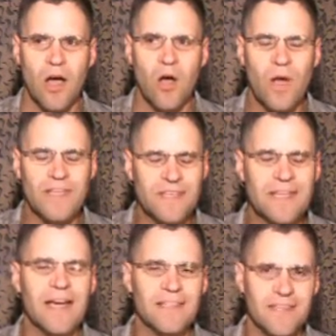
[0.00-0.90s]
Oh, I
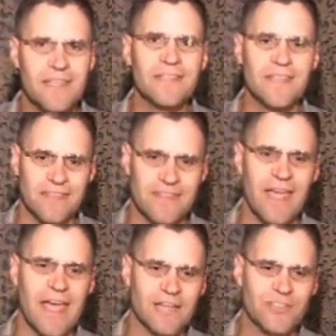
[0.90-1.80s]
think the
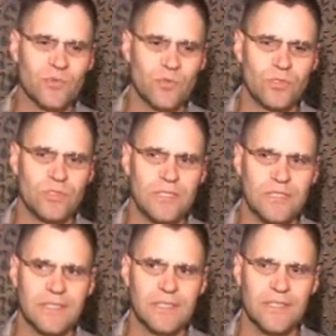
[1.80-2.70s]
actual,
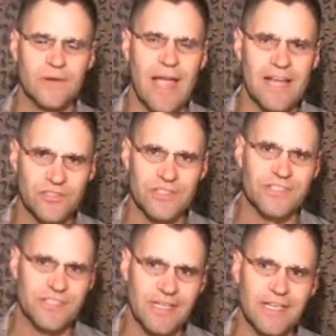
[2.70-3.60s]
actually
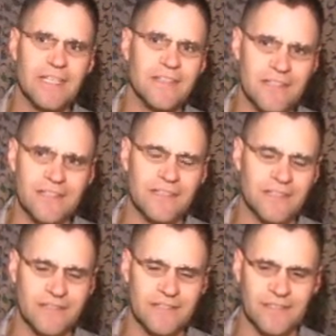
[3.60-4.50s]
sitting in
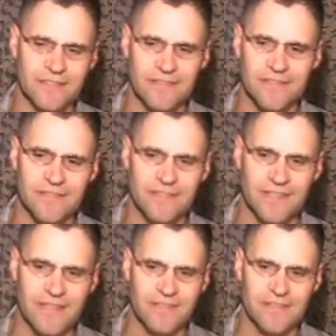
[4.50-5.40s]
the
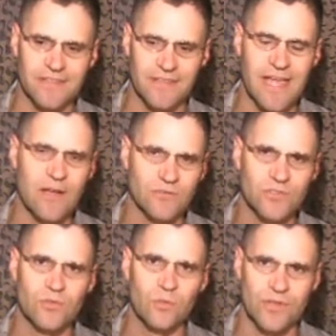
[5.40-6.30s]

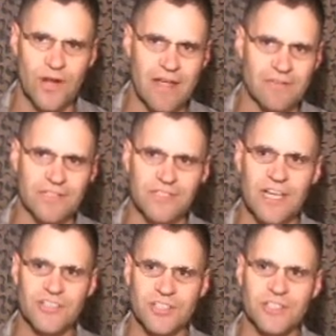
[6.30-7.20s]
council when they're having
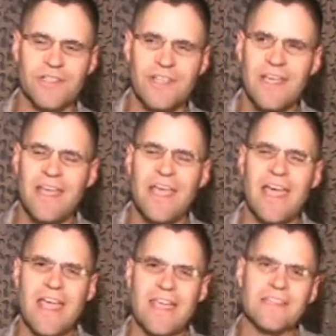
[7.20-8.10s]
session,
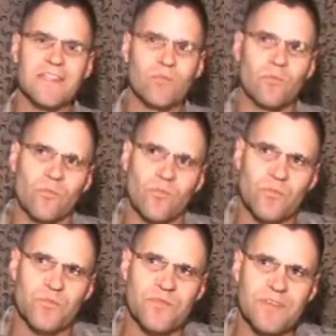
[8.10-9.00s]
and
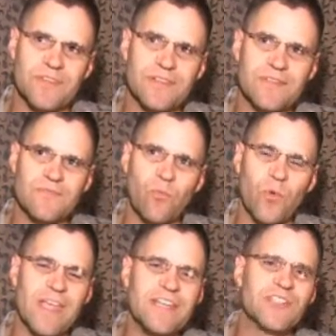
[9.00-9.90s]

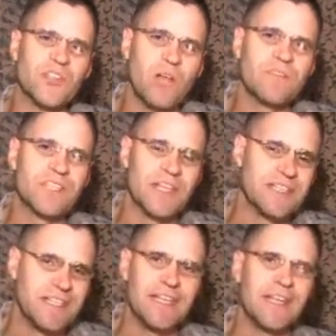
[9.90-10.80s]
when they just all of a
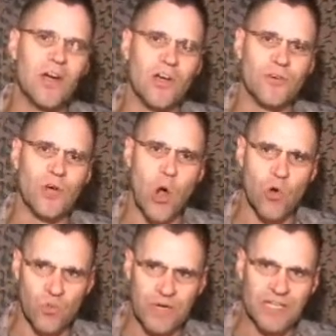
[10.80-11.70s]
sudden get it on their
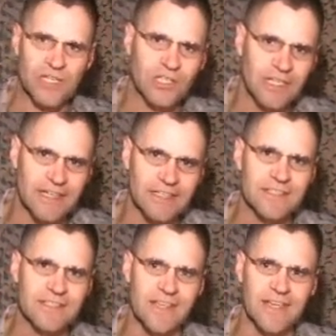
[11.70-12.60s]
own, when it clicks
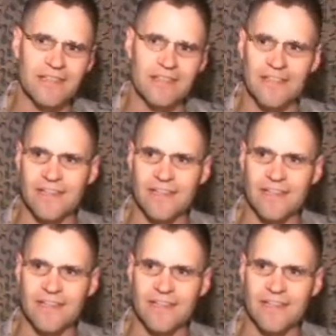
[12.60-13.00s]
that